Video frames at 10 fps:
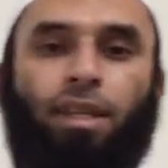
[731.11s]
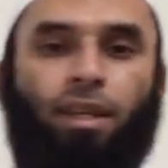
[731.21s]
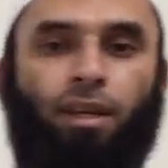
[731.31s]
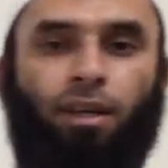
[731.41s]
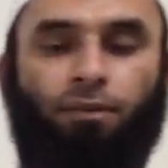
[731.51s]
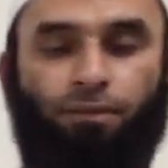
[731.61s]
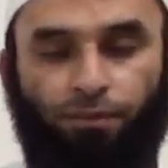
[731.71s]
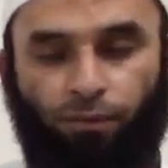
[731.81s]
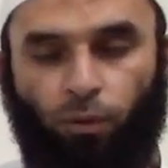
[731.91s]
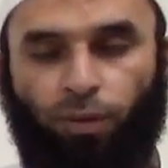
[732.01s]
Uh, if the
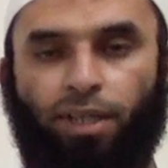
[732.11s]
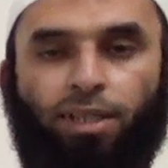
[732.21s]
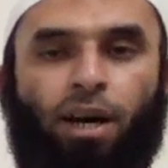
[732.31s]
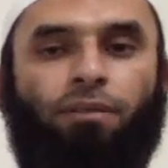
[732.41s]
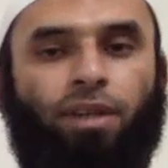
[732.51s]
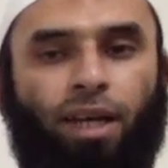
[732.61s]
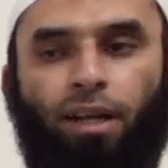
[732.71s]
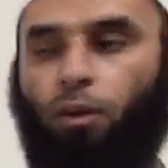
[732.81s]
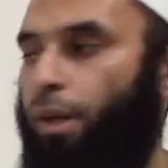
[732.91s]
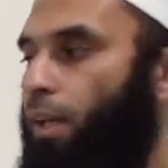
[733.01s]
following letter after
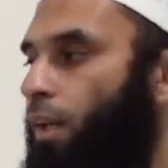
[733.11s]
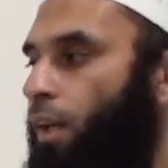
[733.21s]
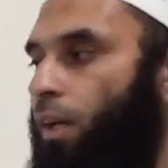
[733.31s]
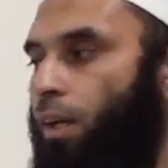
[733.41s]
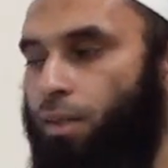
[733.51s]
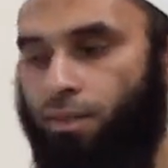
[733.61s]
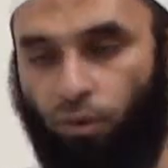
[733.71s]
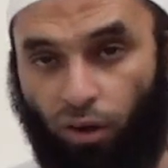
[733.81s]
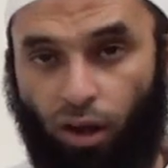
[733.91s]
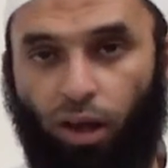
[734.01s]
hal or bal is
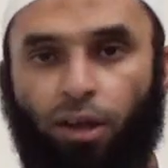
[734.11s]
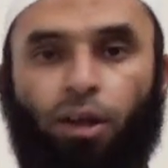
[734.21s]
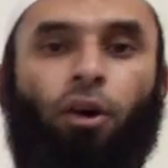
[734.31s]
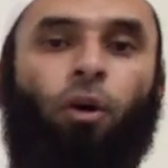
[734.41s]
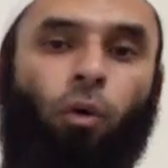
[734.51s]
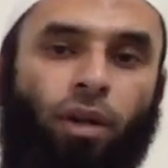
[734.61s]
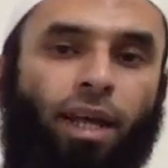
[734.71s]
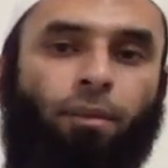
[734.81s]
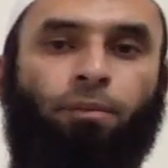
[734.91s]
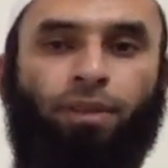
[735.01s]
ra or
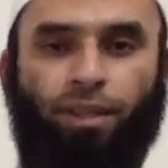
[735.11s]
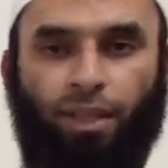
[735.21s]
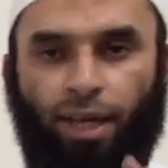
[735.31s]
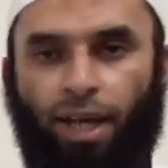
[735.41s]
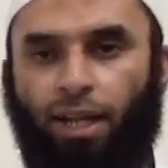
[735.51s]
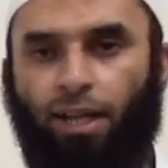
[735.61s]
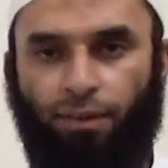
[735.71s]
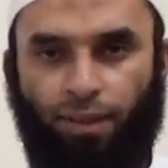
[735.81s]
Laam, then the hal,